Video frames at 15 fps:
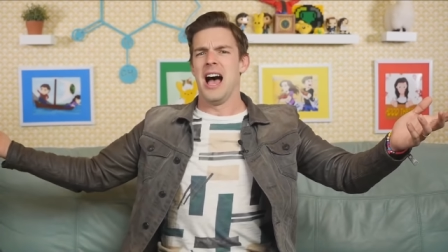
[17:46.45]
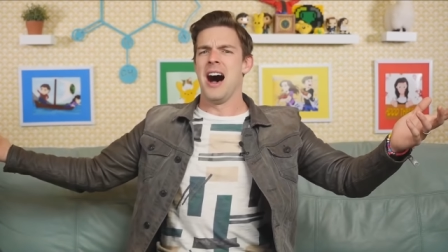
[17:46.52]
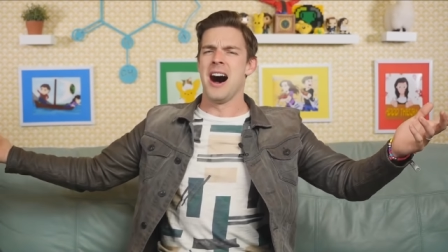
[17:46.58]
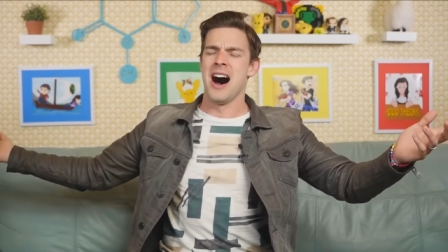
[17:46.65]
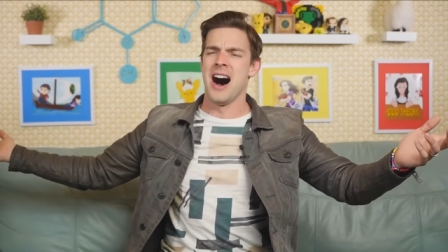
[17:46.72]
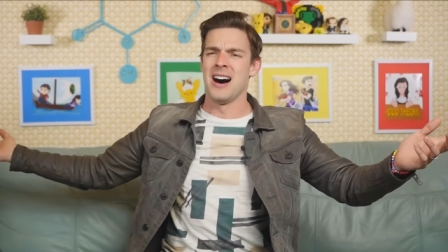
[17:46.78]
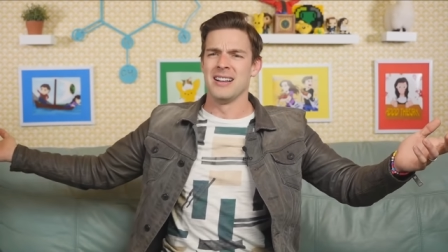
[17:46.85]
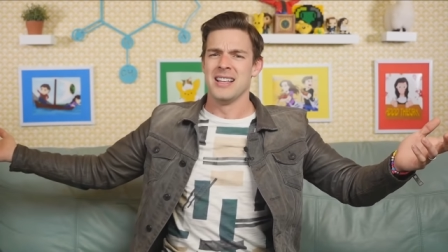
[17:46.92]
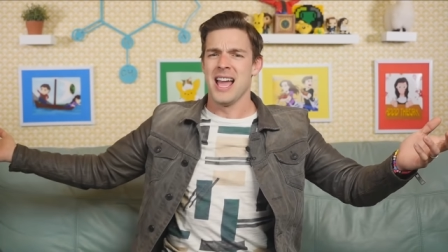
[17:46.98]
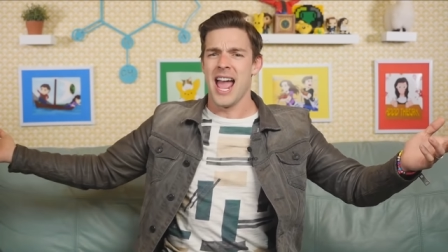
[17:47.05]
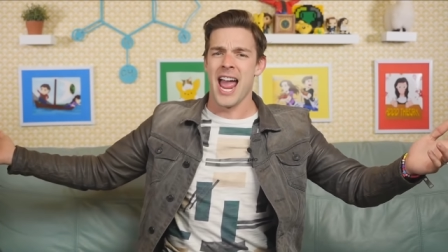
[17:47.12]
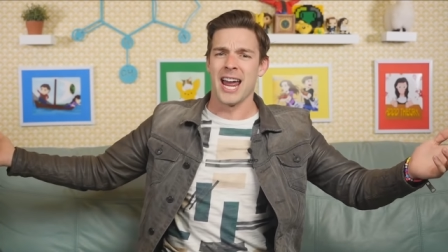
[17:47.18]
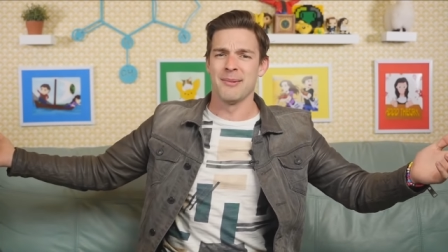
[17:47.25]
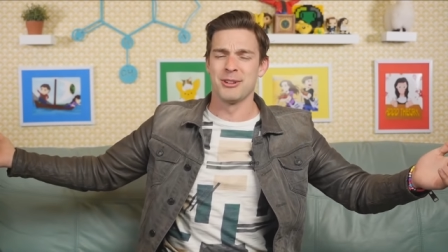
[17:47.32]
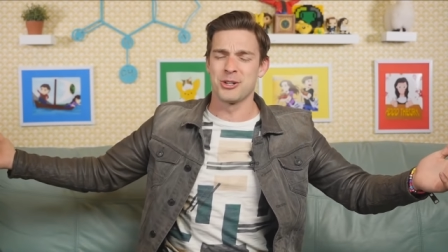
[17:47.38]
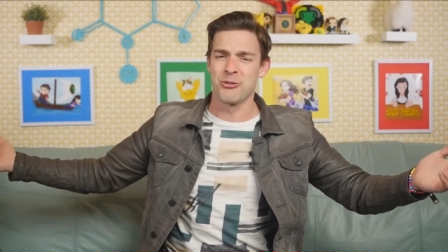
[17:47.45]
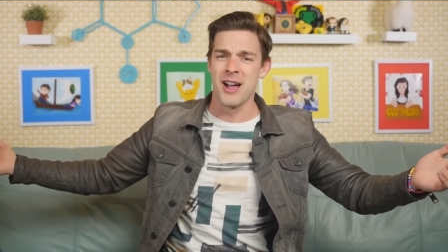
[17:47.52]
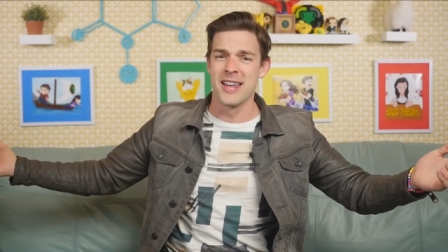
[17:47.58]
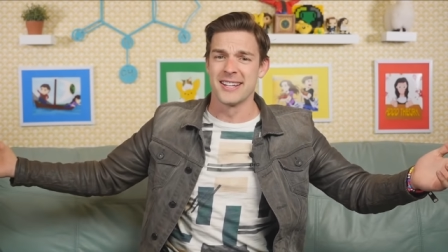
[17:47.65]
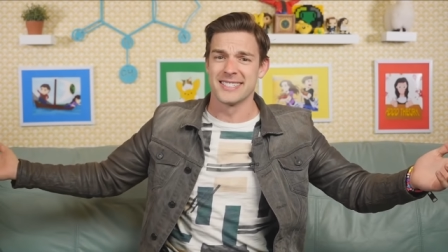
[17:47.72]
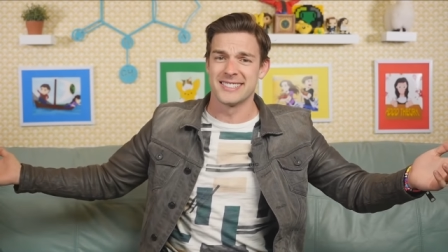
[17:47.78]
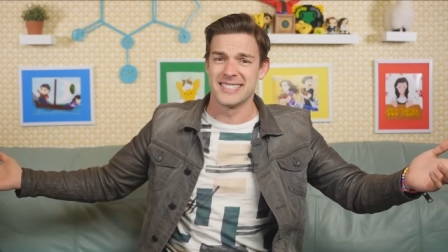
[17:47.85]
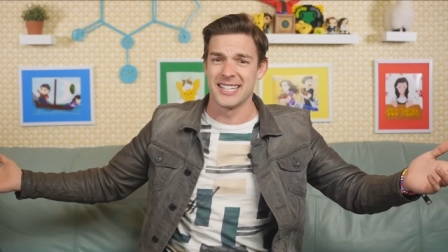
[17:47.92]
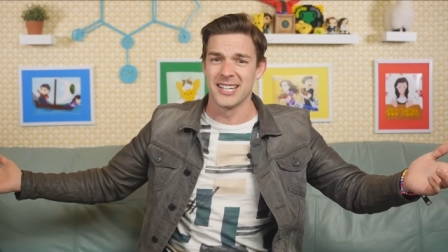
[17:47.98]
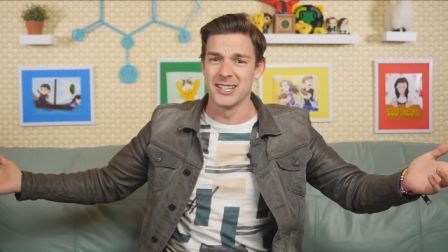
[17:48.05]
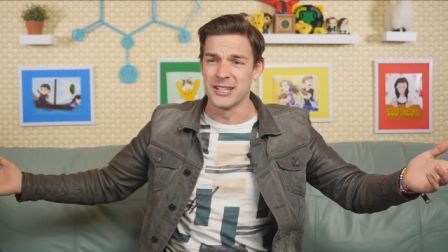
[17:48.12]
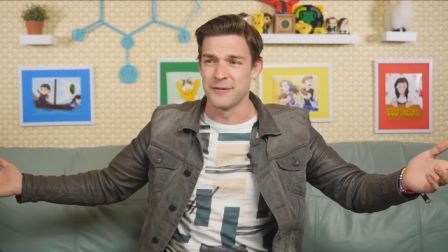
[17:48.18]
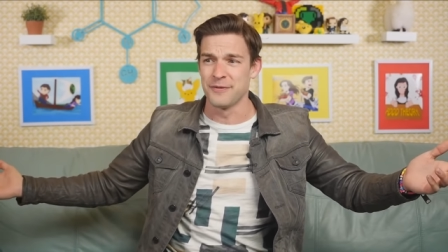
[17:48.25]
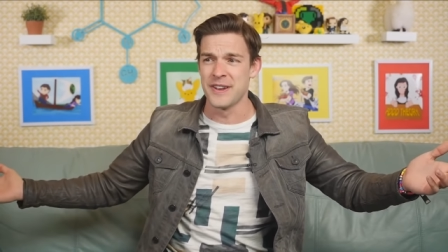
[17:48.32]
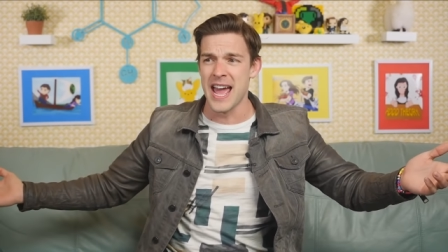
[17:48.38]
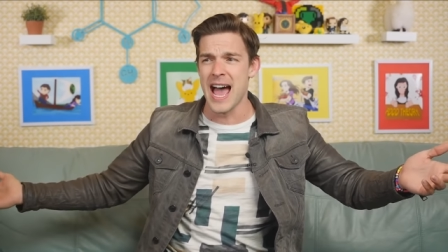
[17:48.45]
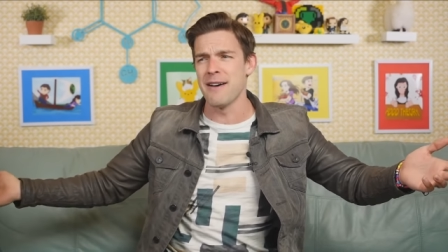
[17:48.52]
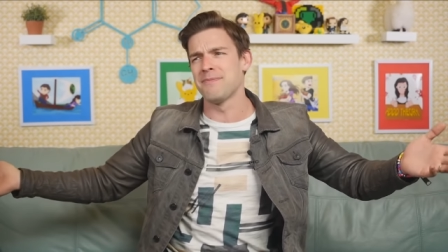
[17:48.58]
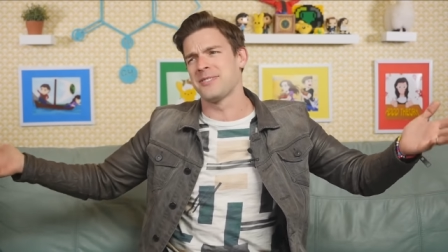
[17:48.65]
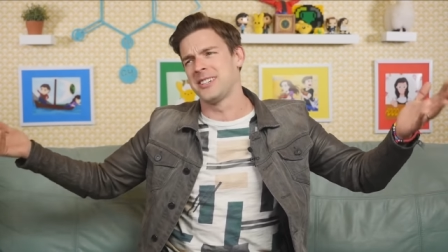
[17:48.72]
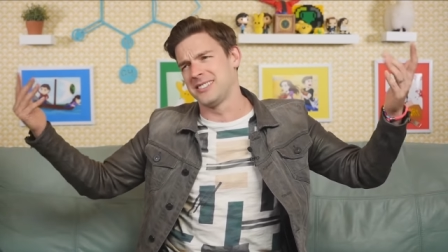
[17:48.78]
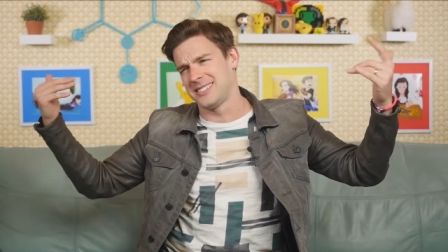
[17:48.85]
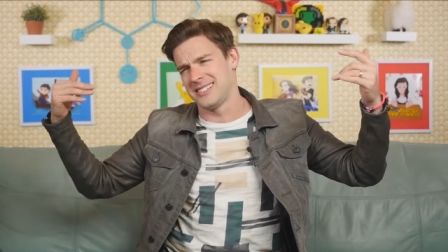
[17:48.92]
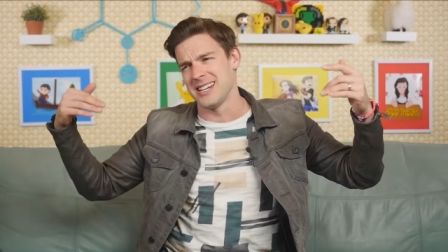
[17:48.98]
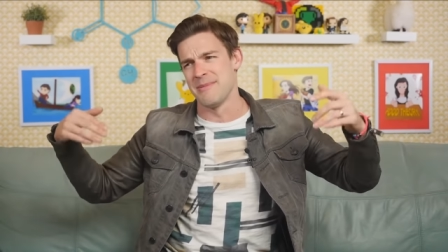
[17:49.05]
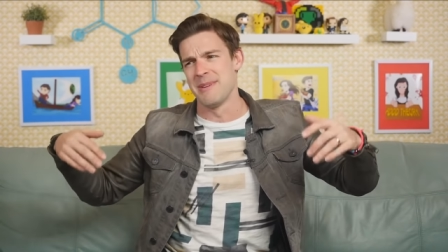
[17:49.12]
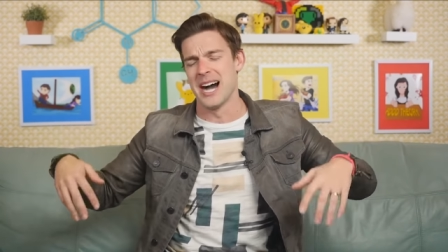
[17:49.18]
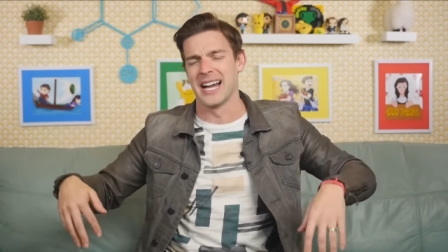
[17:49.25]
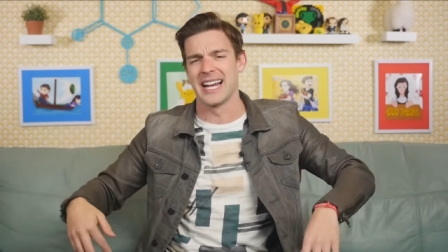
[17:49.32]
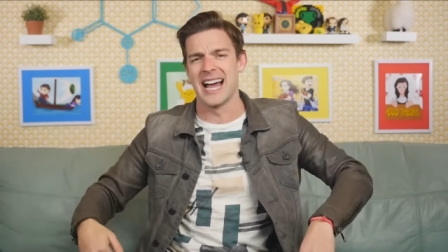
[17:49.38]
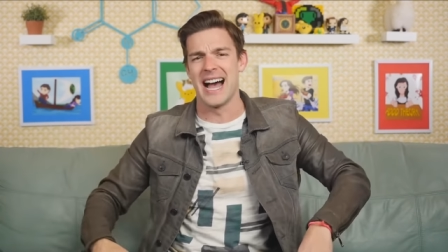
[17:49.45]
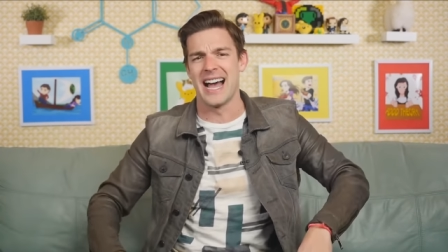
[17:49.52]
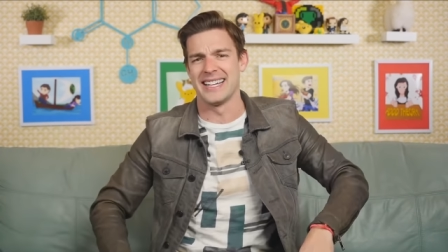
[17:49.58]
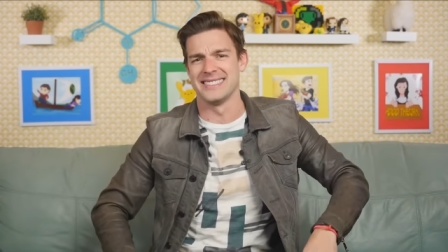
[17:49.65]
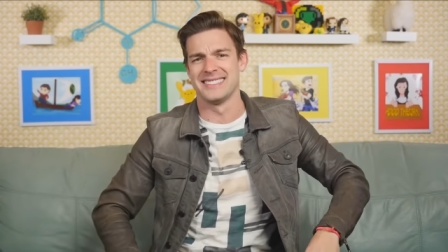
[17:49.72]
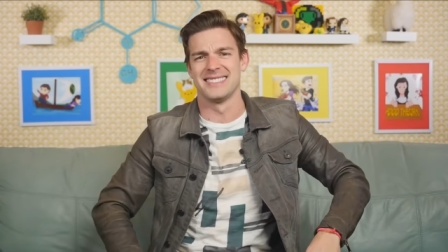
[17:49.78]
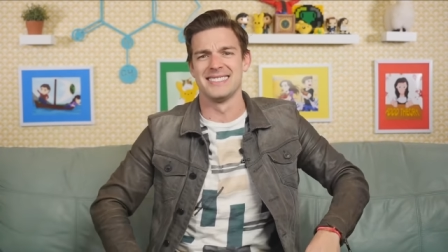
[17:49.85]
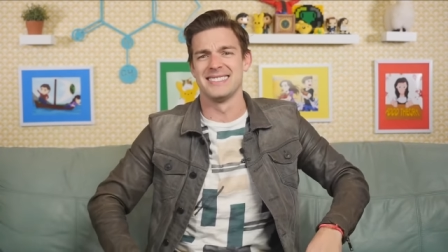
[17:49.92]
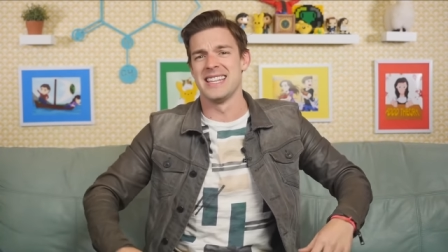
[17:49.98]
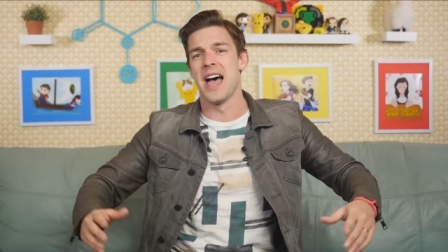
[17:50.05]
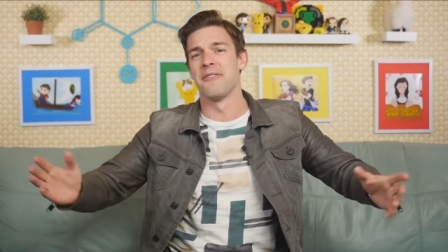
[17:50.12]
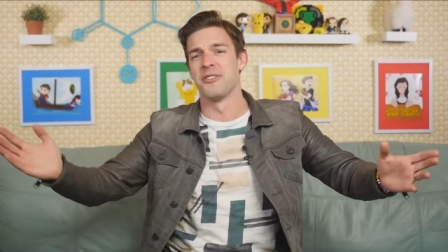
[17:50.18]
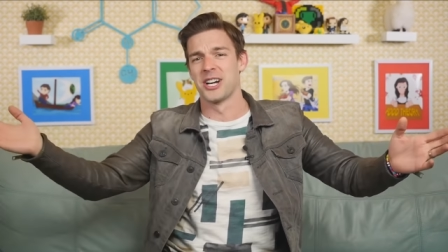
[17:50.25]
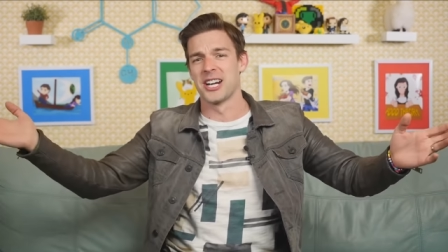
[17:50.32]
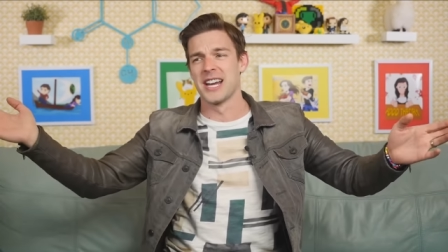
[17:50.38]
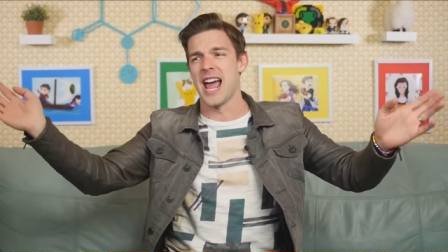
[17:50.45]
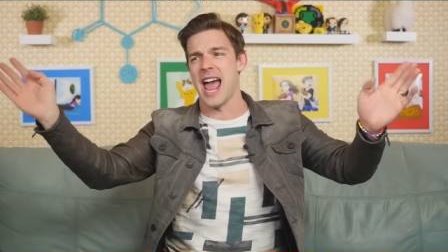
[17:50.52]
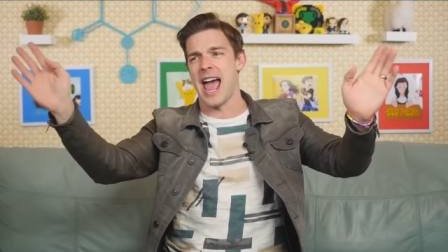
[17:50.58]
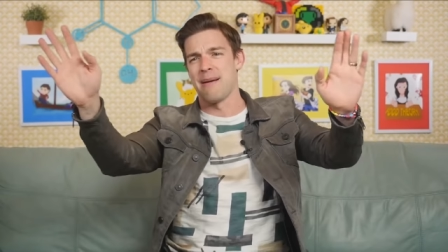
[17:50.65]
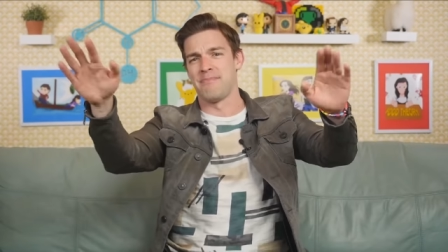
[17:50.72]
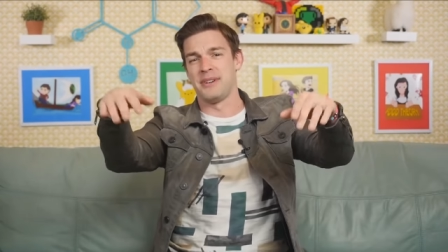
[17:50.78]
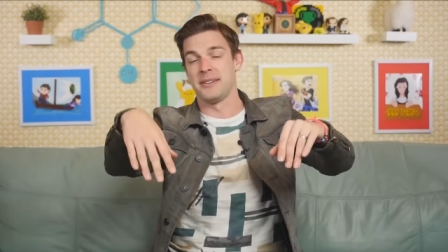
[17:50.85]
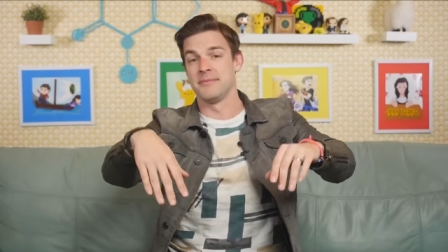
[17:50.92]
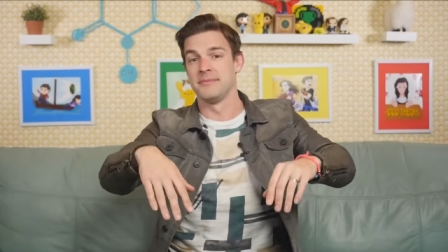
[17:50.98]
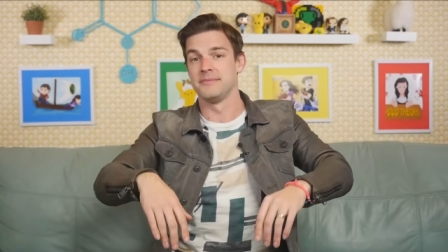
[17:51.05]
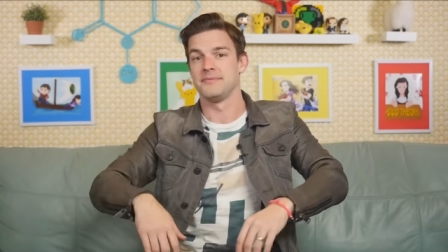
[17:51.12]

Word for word: Uh, animatronic seal and snap. Come on, guys. Never gonna happen.